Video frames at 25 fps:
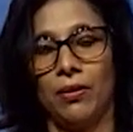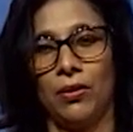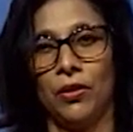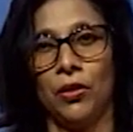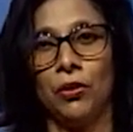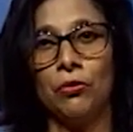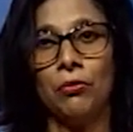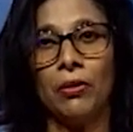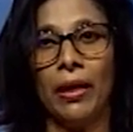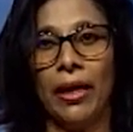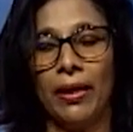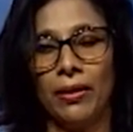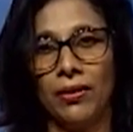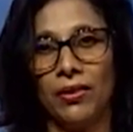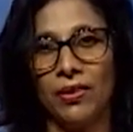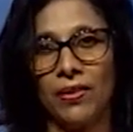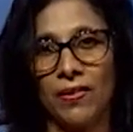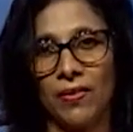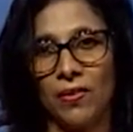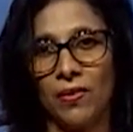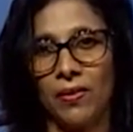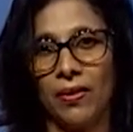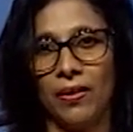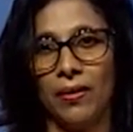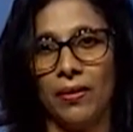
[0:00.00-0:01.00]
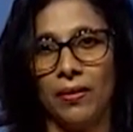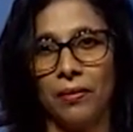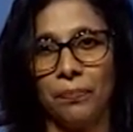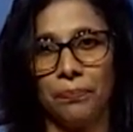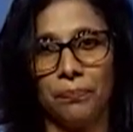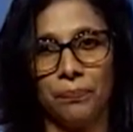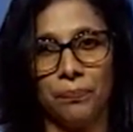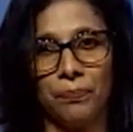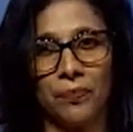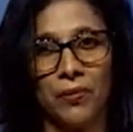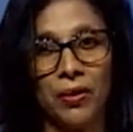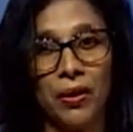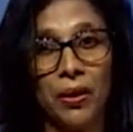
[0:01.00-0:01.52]
you can just
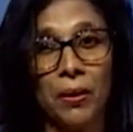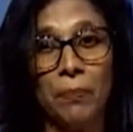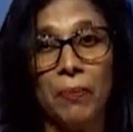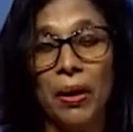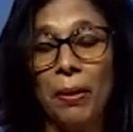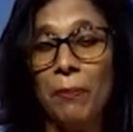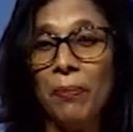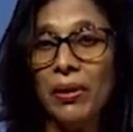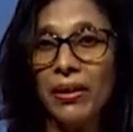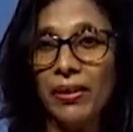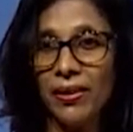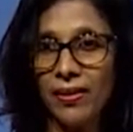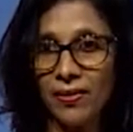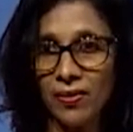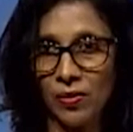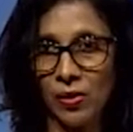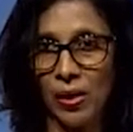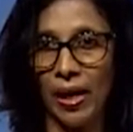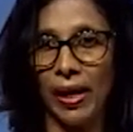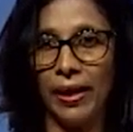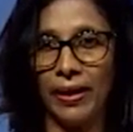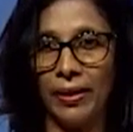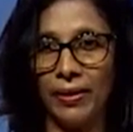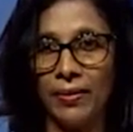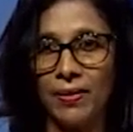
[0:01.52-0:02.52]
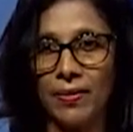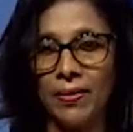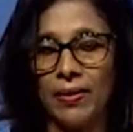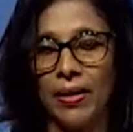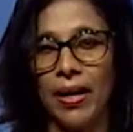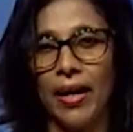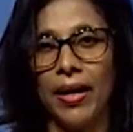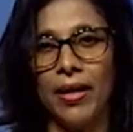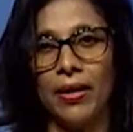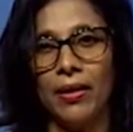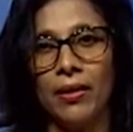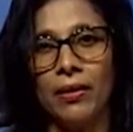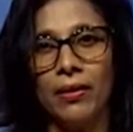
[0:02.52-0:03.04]
remember these lines
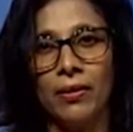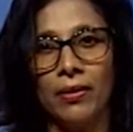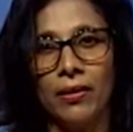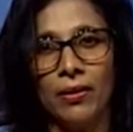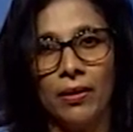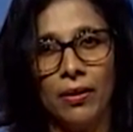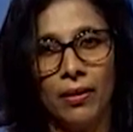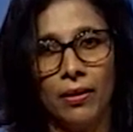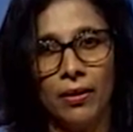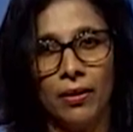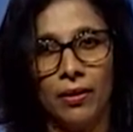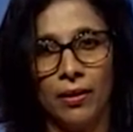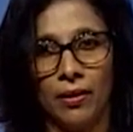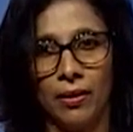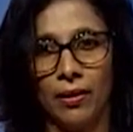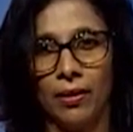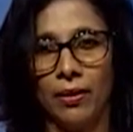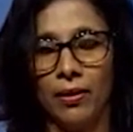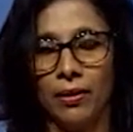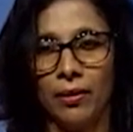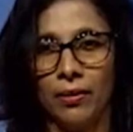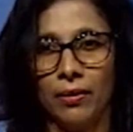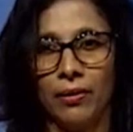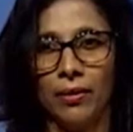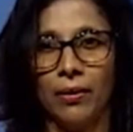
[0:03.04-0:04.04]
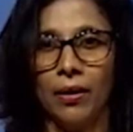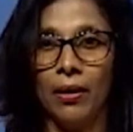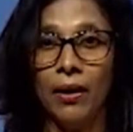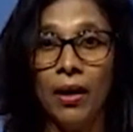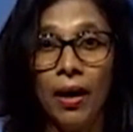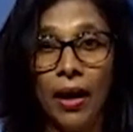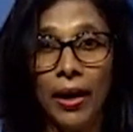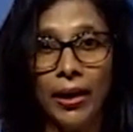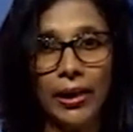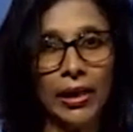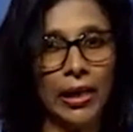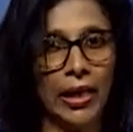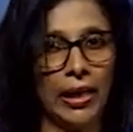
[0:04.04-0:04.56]
and
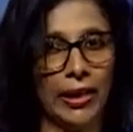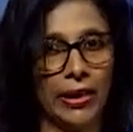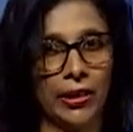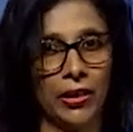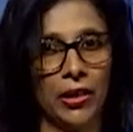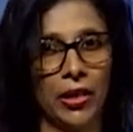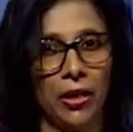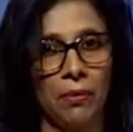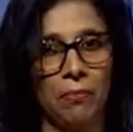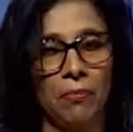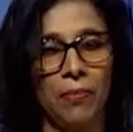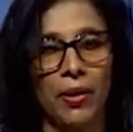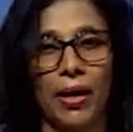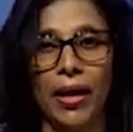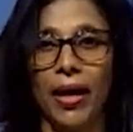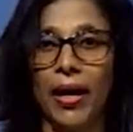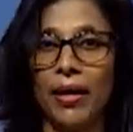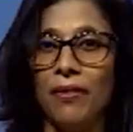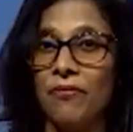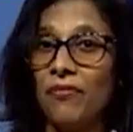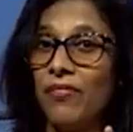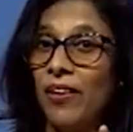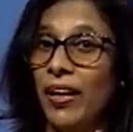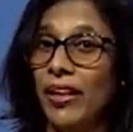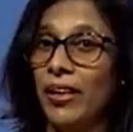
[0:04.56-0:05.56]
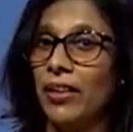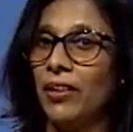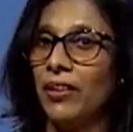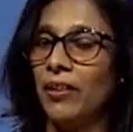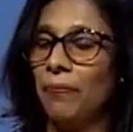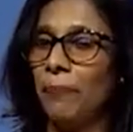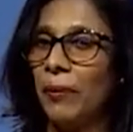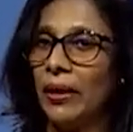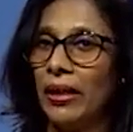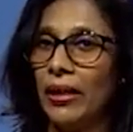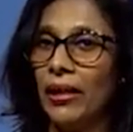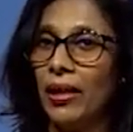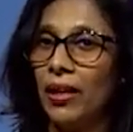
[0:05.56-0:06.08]
highlight them and find the
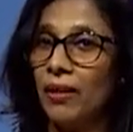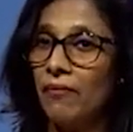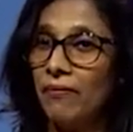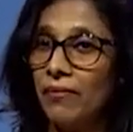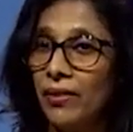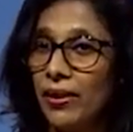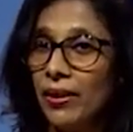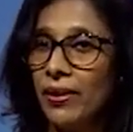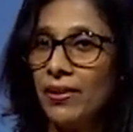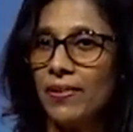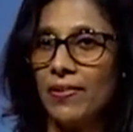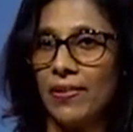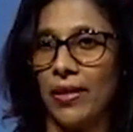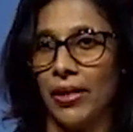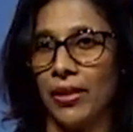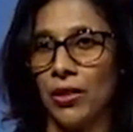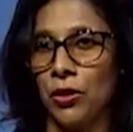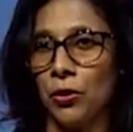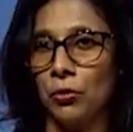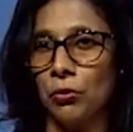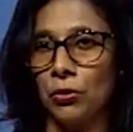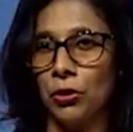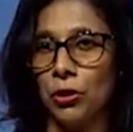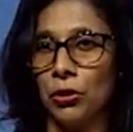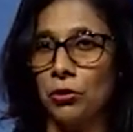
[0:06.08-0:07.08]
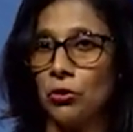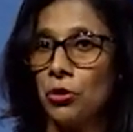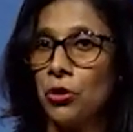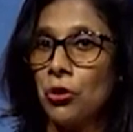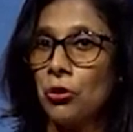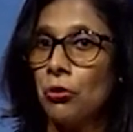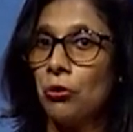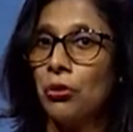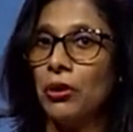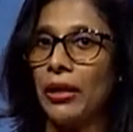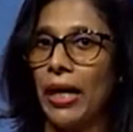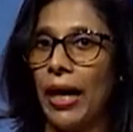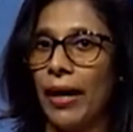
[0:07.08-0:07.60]
particular words I told you to
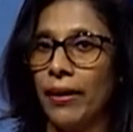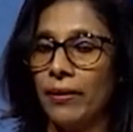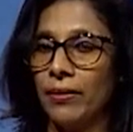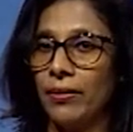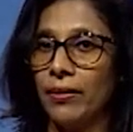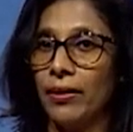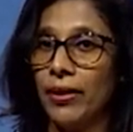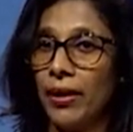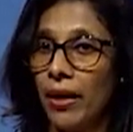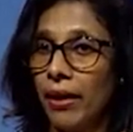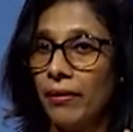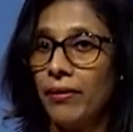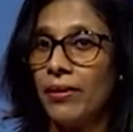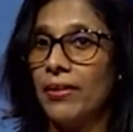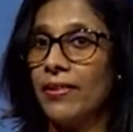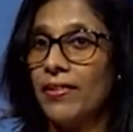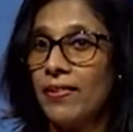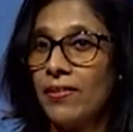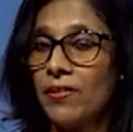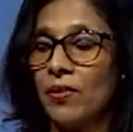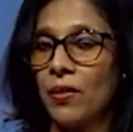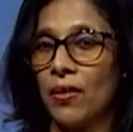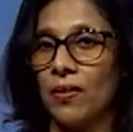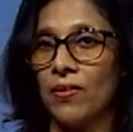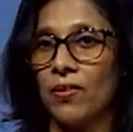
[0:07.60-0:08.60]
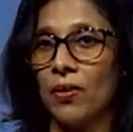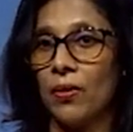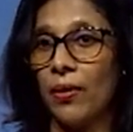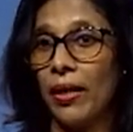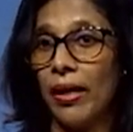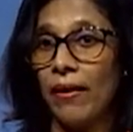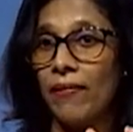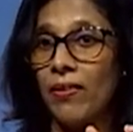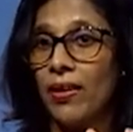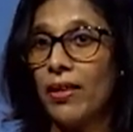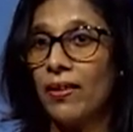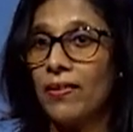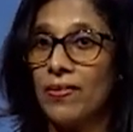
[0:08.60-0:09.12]
show that another instance or
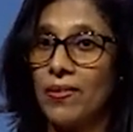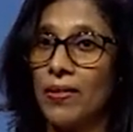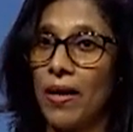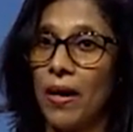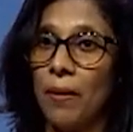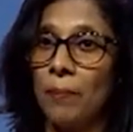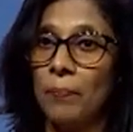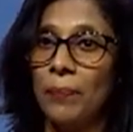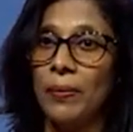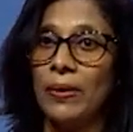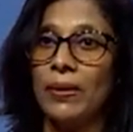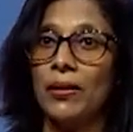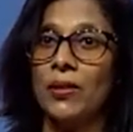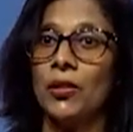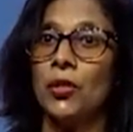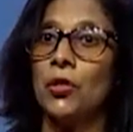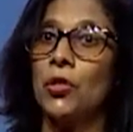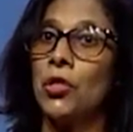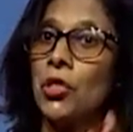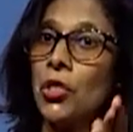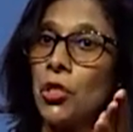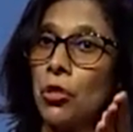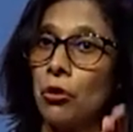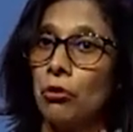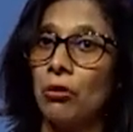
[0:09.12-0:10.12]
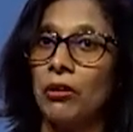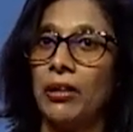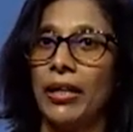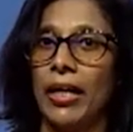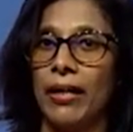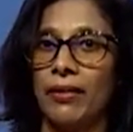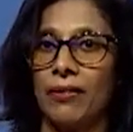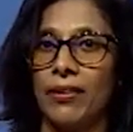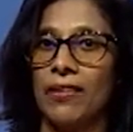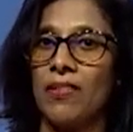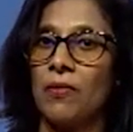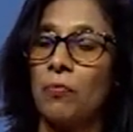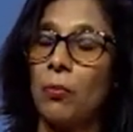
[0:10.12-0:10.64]
another example to show that
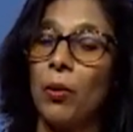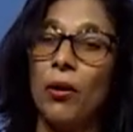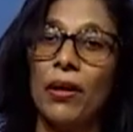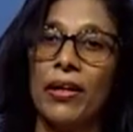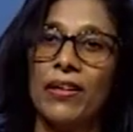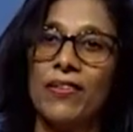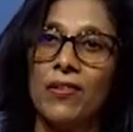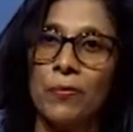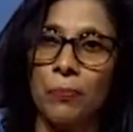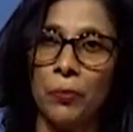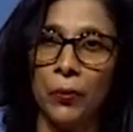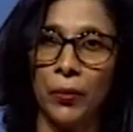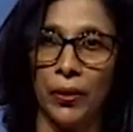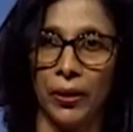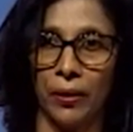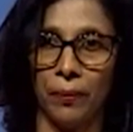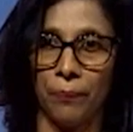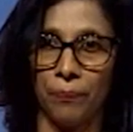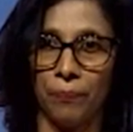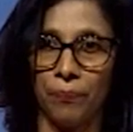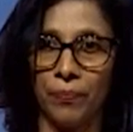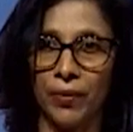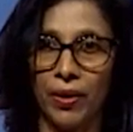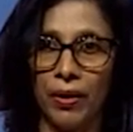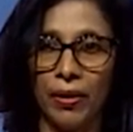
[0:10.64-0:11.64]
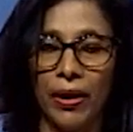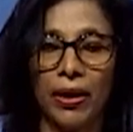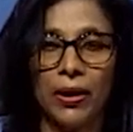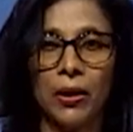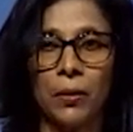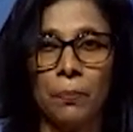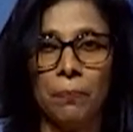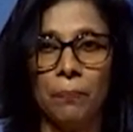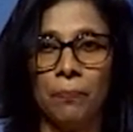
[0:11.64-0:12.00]
this boy is poor, right.